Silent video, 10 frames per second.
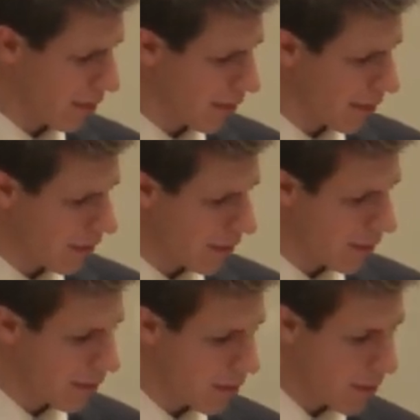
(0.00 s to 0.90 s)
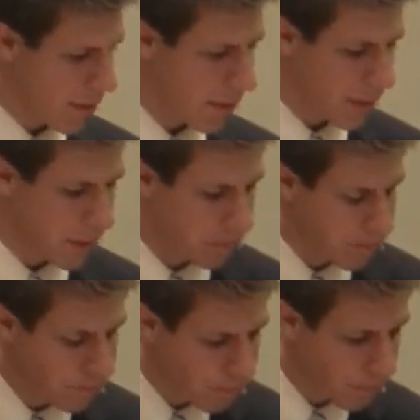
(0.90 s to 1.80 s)

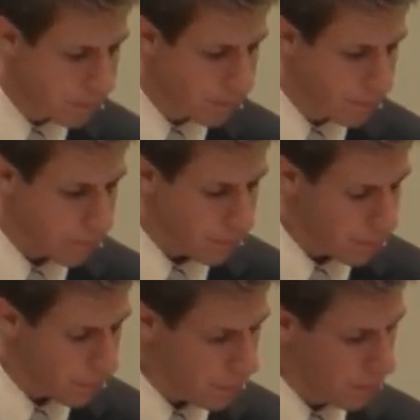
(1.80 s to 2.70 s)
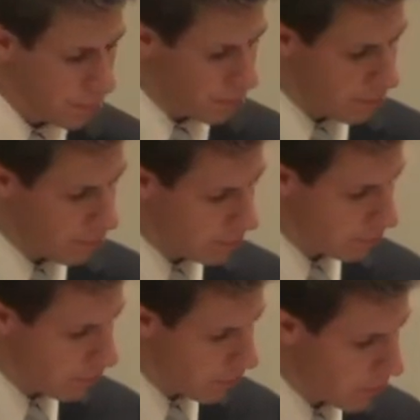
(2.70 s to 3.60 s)

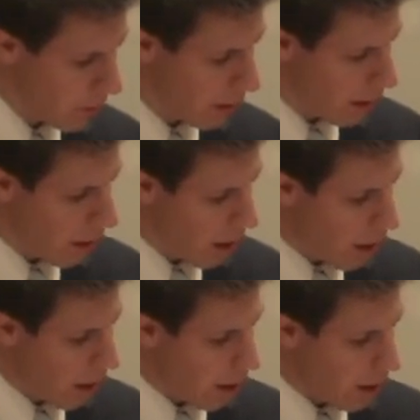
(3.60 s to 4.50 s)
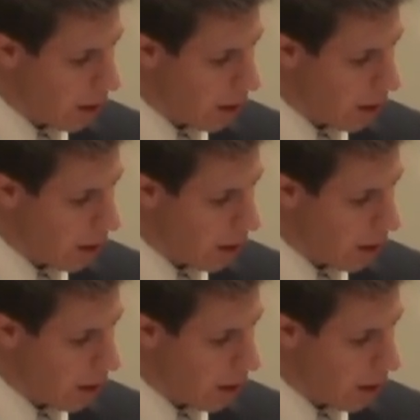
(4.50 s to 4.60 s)
[no speech]